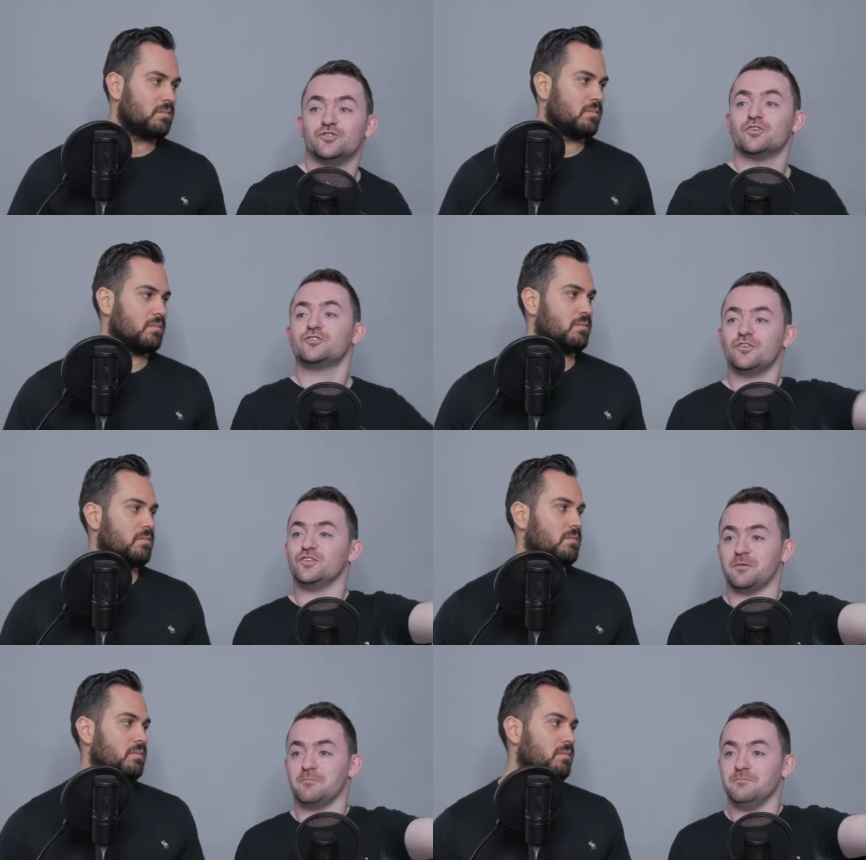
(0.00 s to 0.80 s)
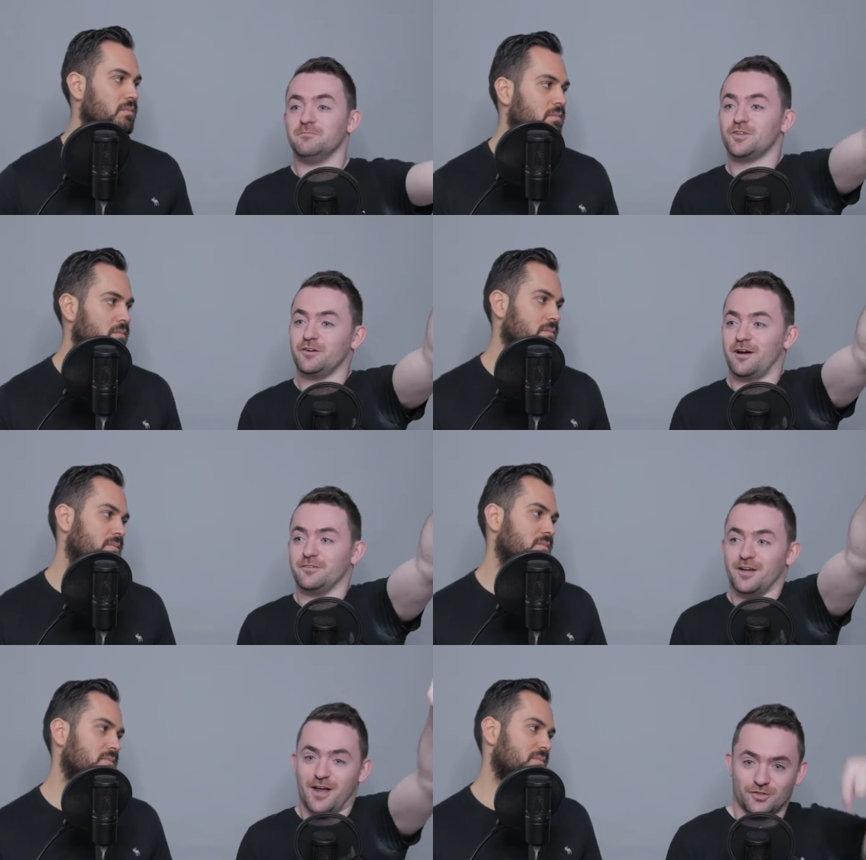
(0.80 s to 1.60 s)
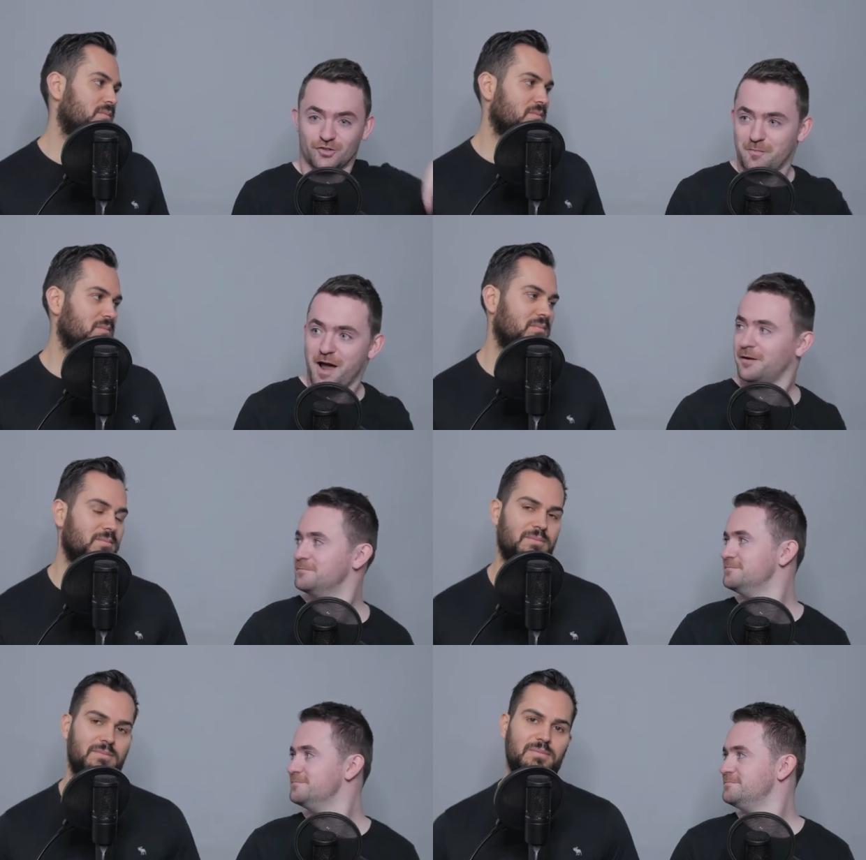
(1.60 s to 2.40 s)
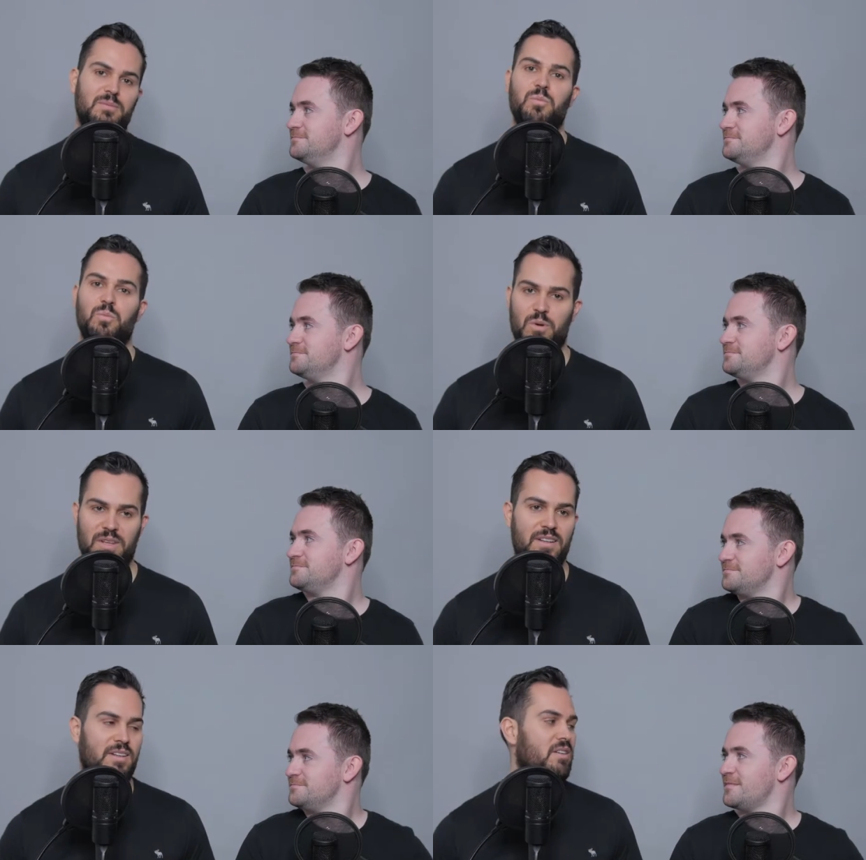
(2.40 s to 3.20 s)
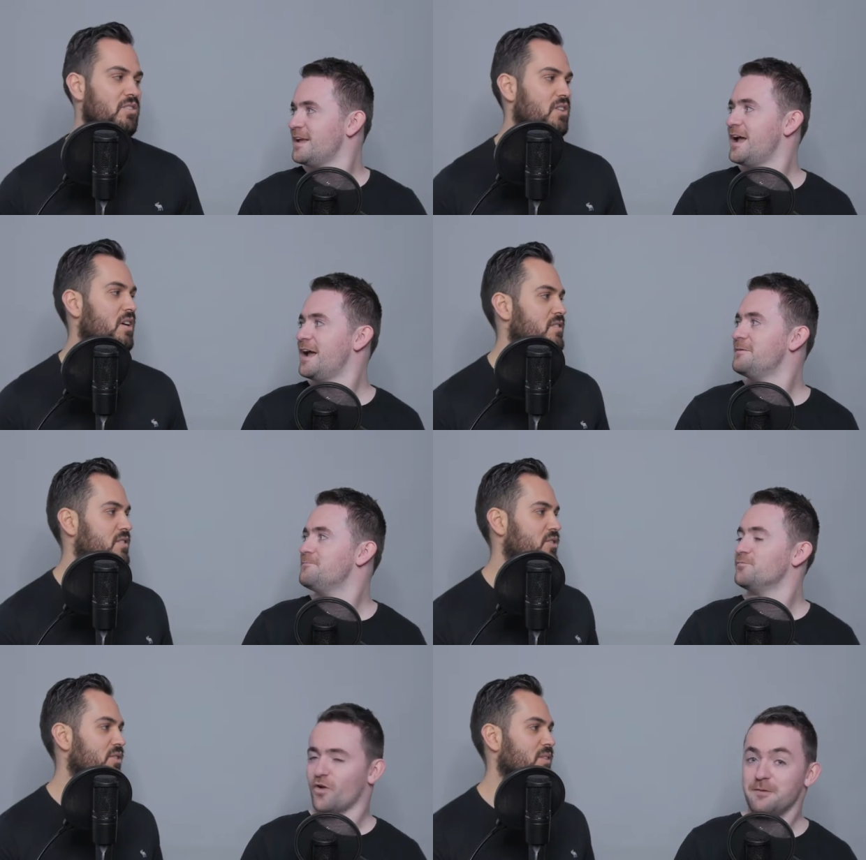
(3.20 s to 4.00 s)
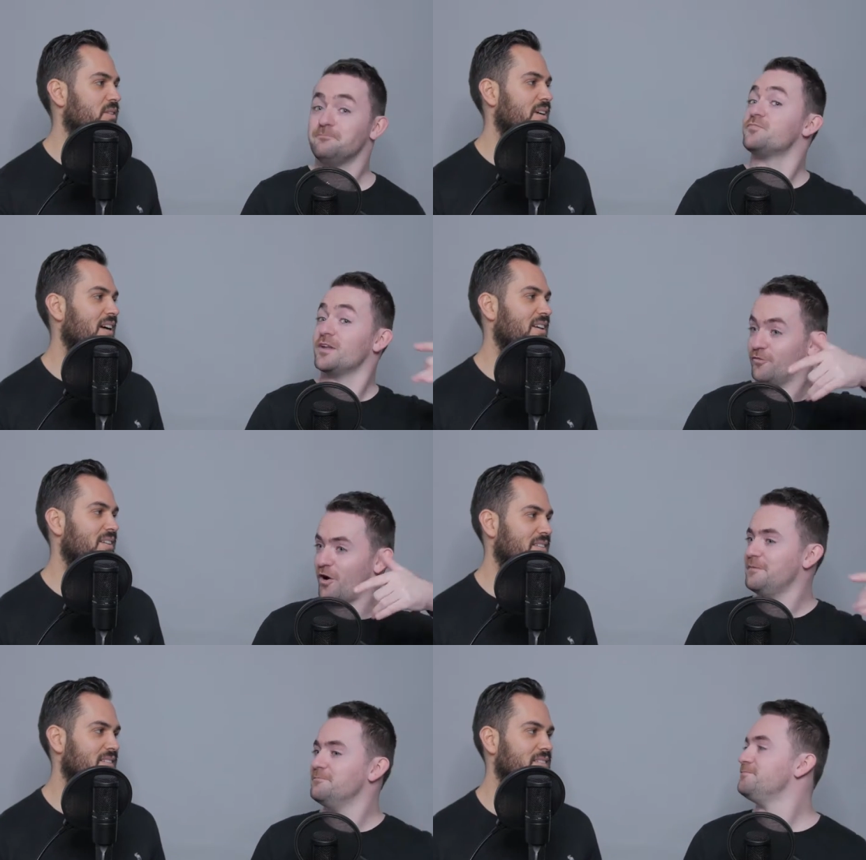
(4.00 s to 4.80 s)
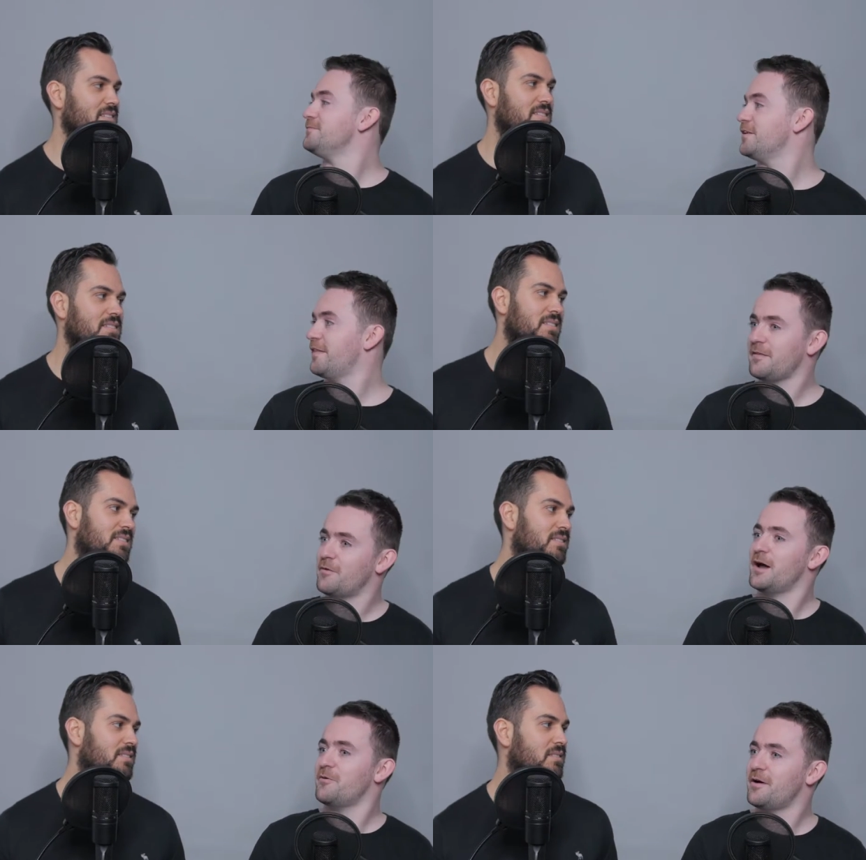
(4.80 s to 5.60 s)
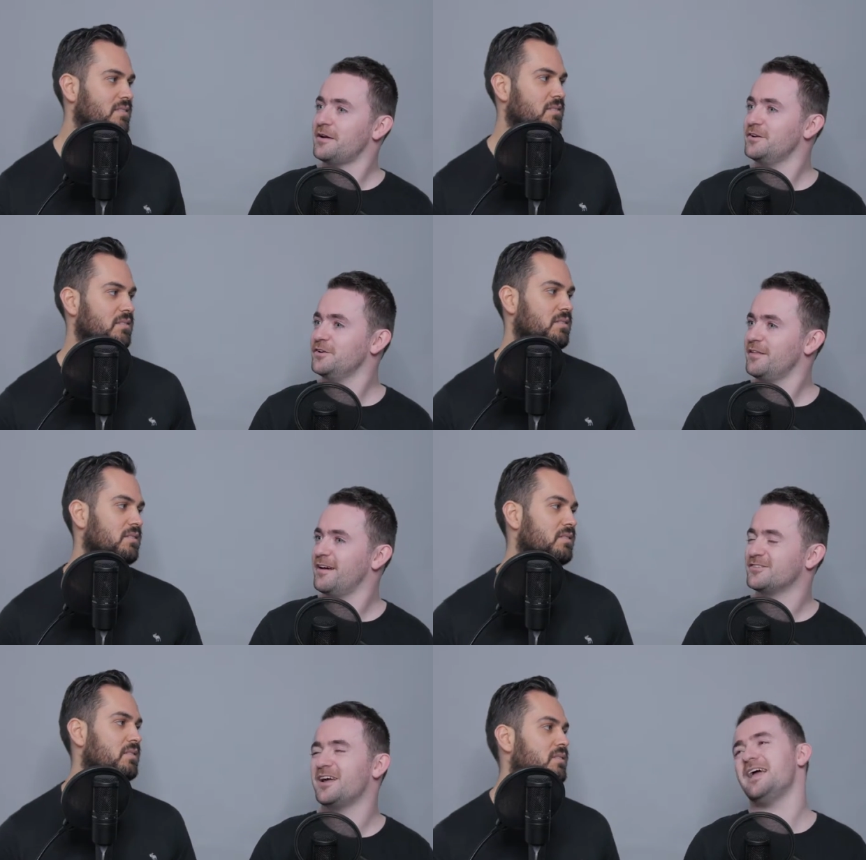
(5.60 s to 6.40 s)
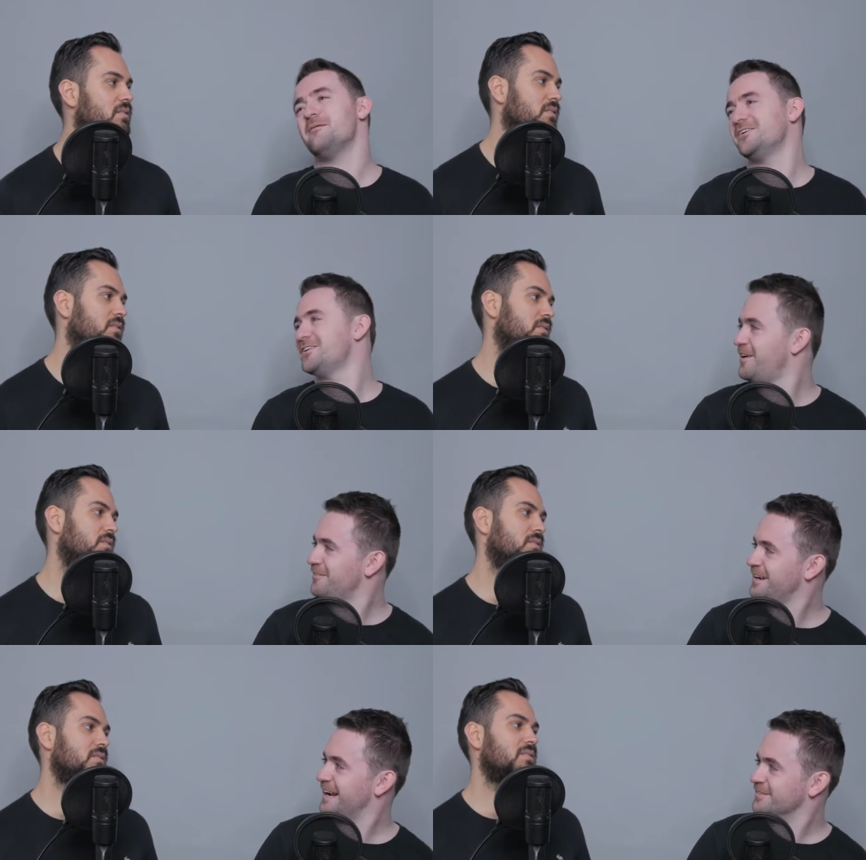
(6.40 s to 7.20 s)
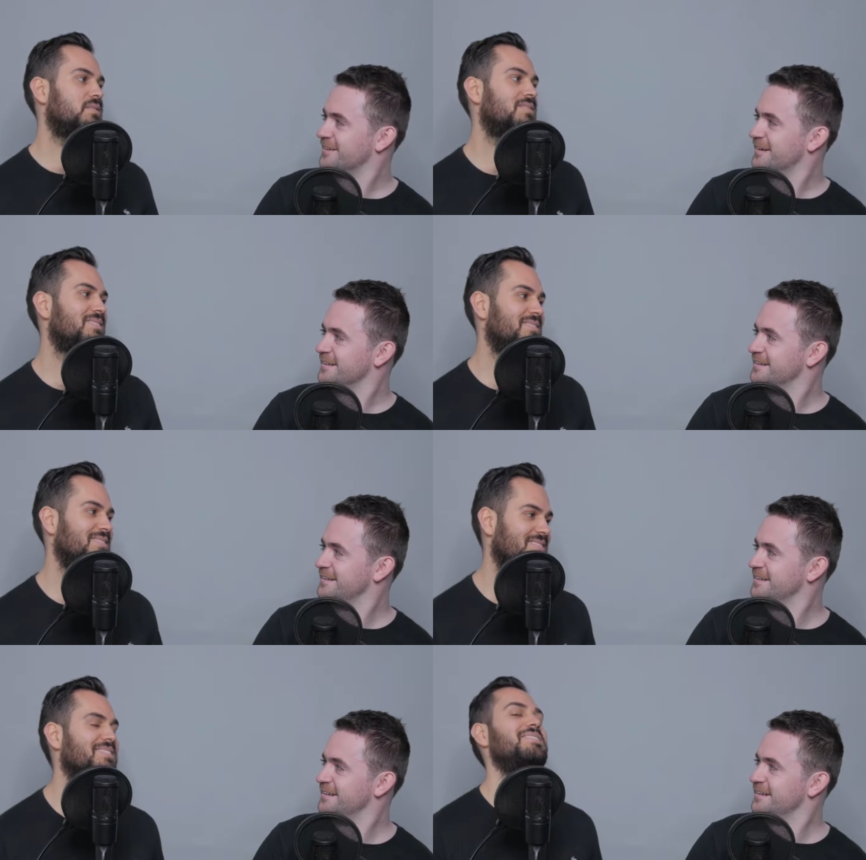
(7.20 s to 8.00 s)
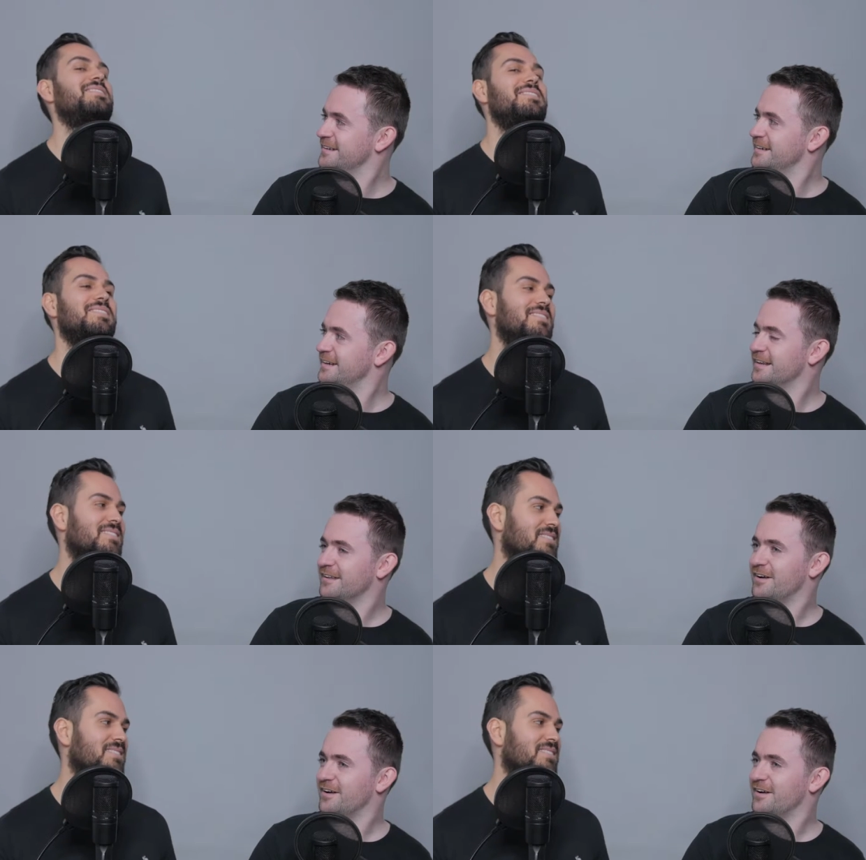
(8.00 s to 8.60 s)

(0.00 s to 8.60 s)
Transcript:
Speaker 1: jog to the gym, turn around, and jog back.
Speaker 2: Well, there you go. You just answered
Speaker 1: your... Right. So then they were like, well, why didn't you do that? I was like, yeah, but I don't like running outside. And they were